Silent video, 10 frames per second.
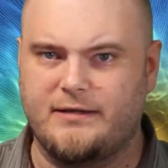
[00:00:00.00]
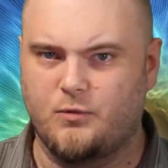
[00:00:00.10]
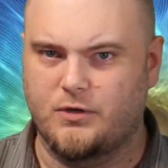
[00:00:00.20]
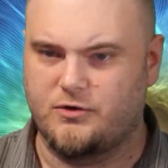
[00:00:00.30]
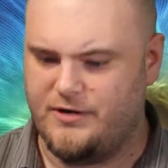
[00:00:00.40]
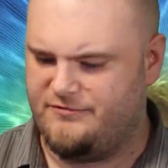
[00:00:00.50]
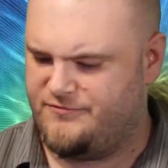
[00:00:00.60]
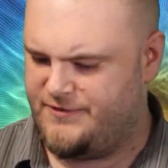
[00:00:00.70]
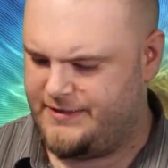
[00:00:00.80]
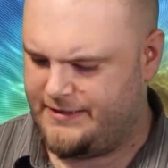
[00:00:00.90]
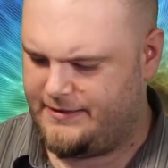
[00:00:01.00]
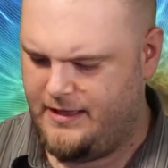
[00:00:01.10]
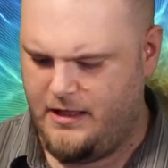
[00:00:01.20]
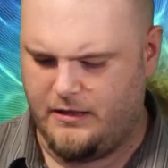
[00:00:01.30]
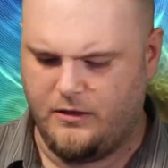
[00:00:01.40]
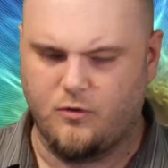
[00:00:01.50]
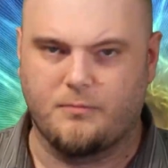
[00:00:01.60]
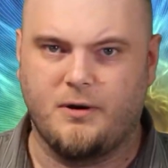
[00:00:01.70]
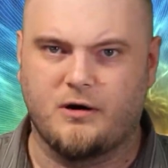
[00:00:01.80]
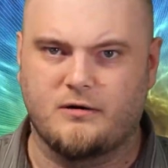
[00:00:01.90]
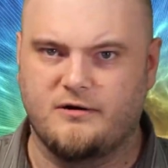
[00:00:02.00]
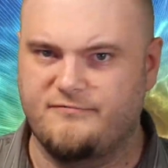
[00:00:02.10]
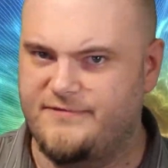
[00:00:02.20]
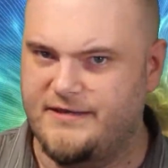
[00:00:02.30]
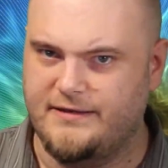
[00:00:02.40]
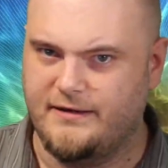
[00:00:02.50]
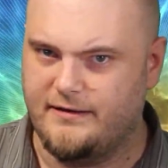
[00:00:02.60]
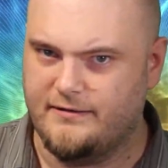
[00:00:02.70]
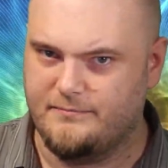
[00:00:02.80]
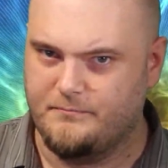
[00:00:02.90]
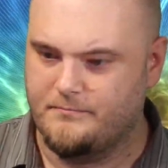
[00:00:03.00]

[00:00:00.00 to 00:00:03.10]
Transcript: That'll work great for the lower part of the